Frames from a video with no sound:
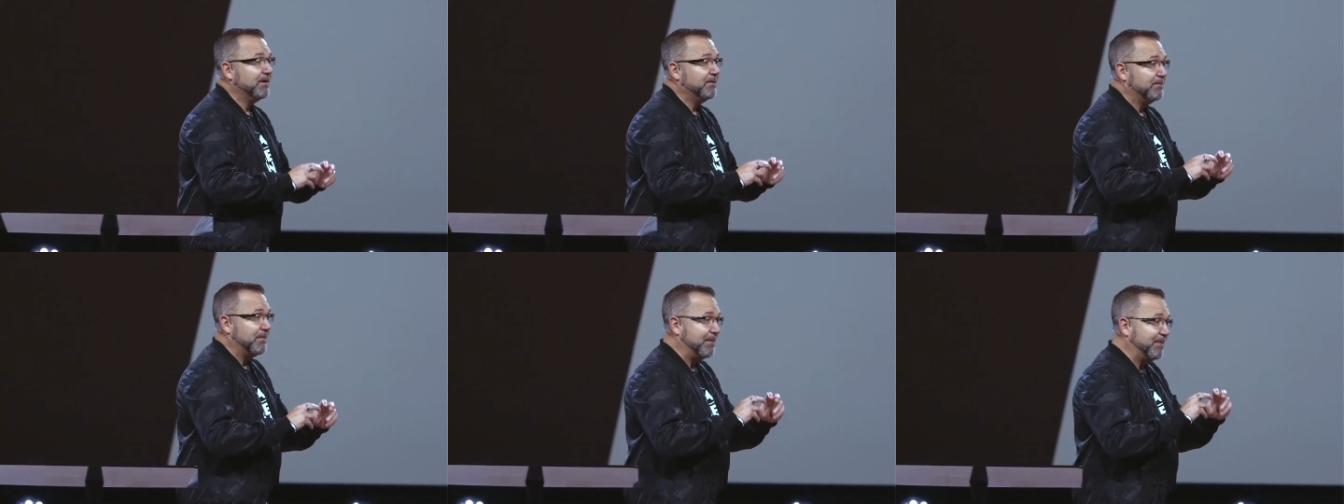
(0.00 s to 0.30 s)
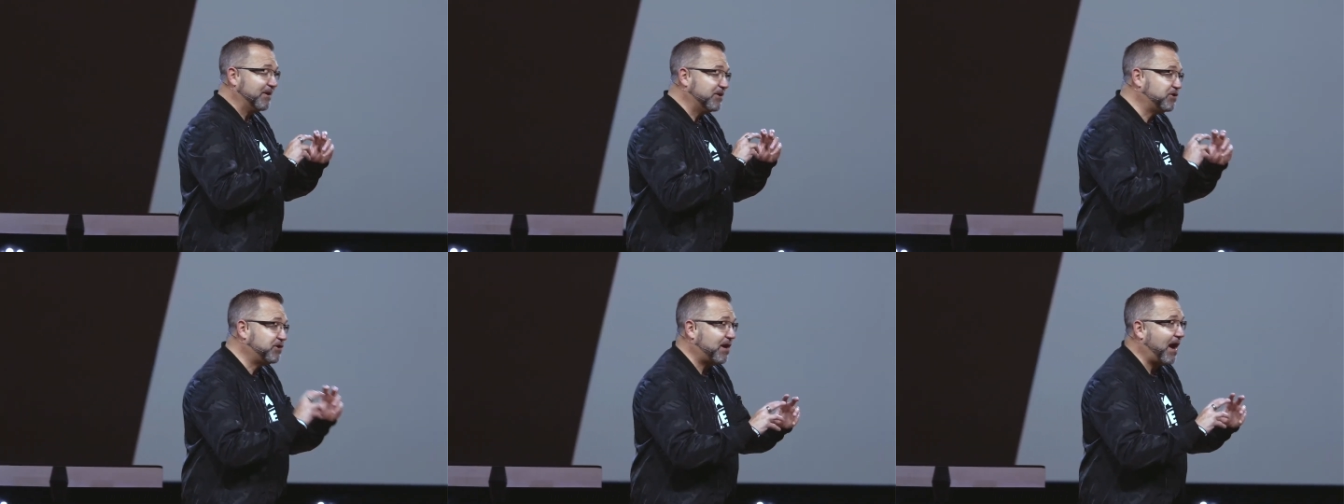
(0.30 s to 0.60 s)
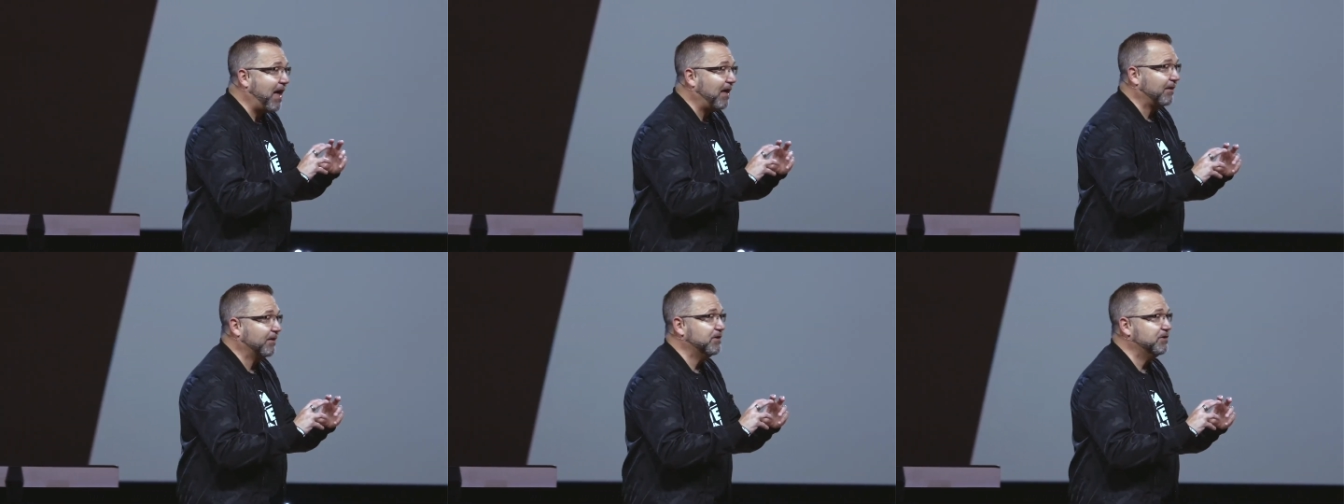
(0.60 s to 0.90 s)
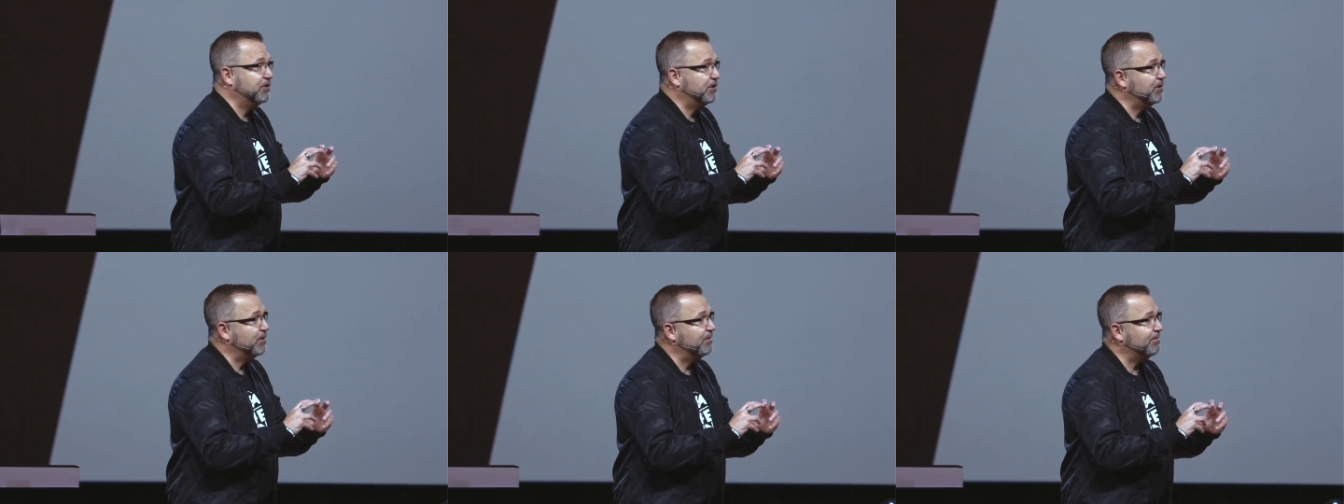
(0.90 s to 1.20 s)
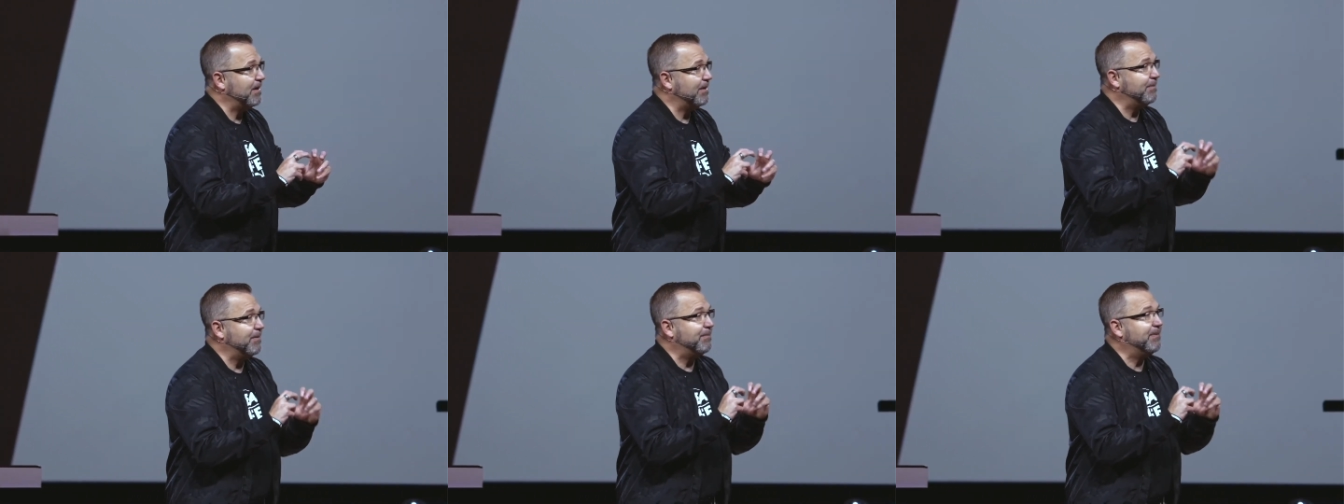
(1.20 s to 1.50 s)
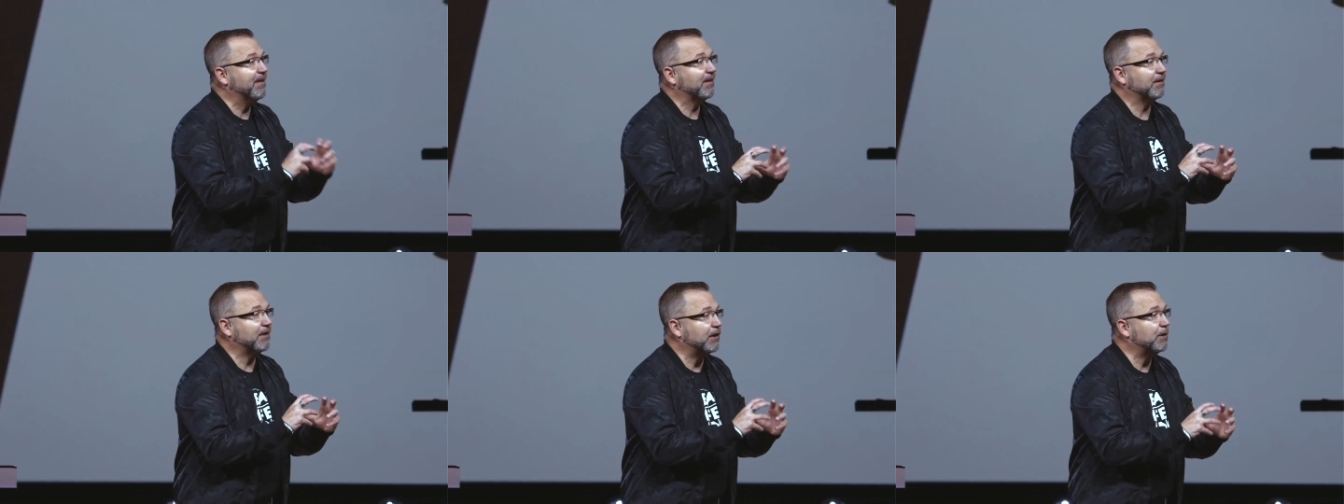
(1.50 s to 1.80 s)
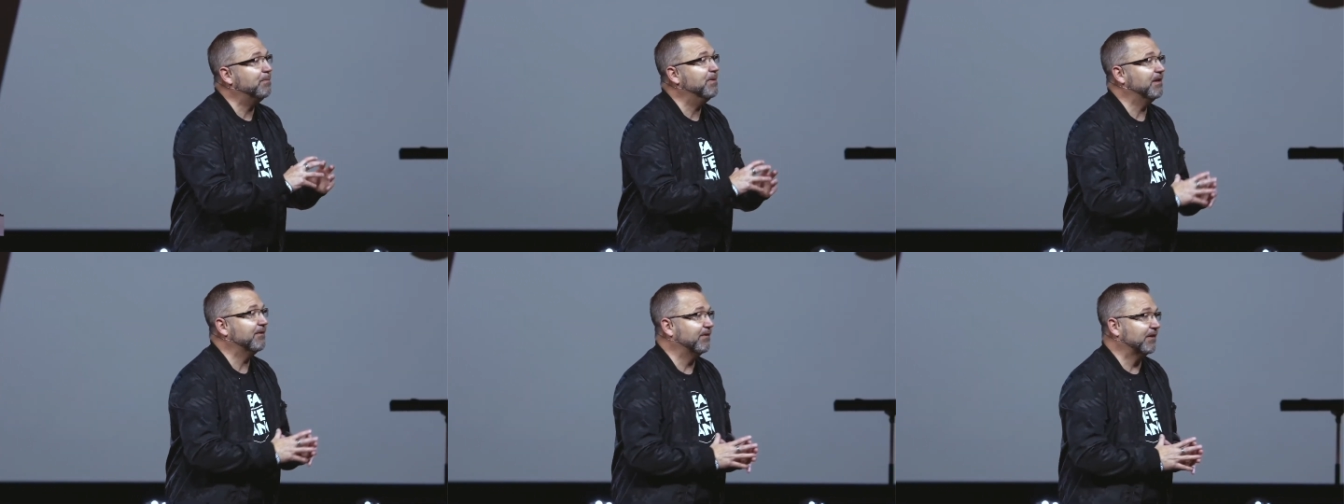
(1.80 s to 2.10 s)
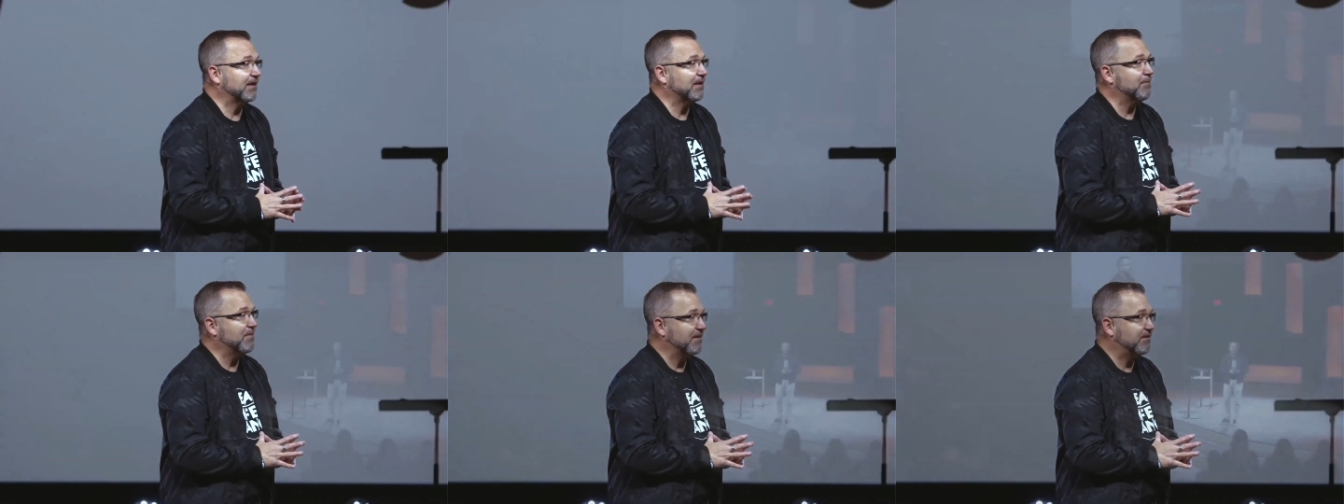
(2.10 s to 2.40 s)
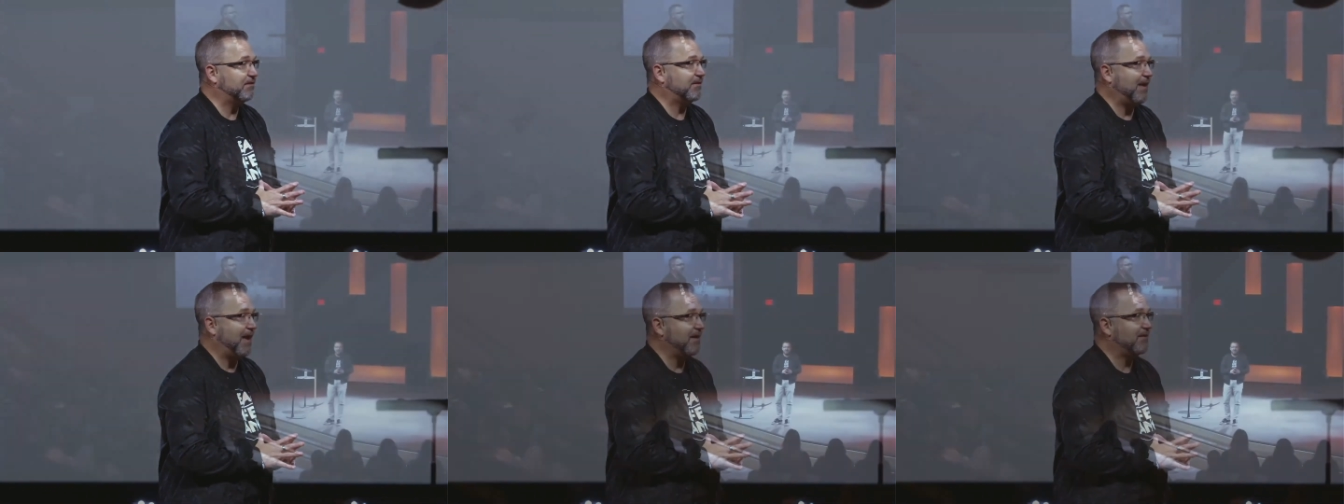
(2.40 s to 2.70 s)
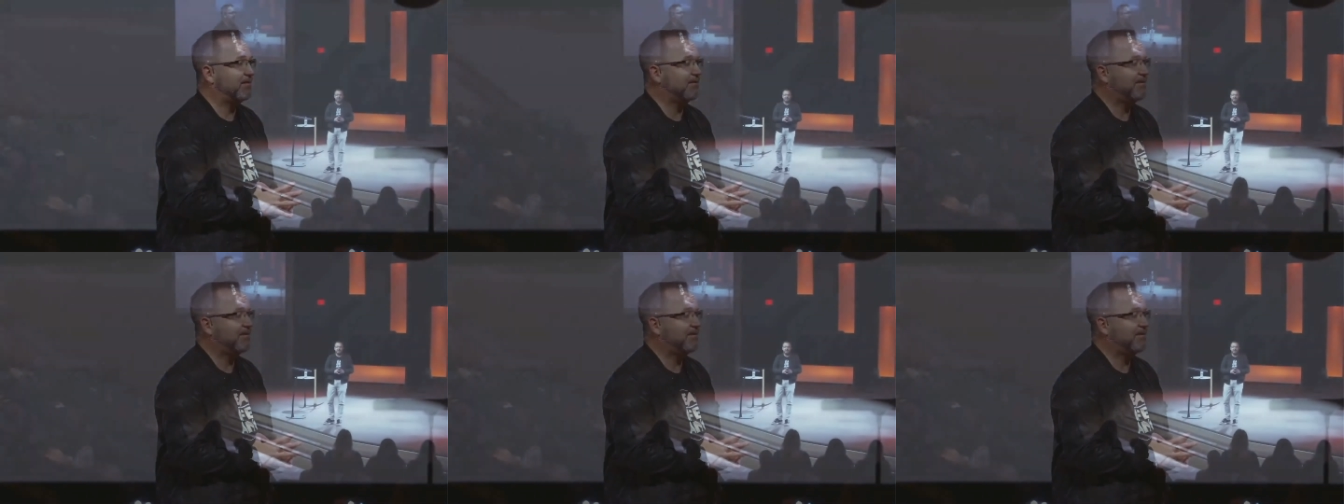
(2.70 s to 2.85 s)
maybe challenge you and maybe be a little bit of a litmus test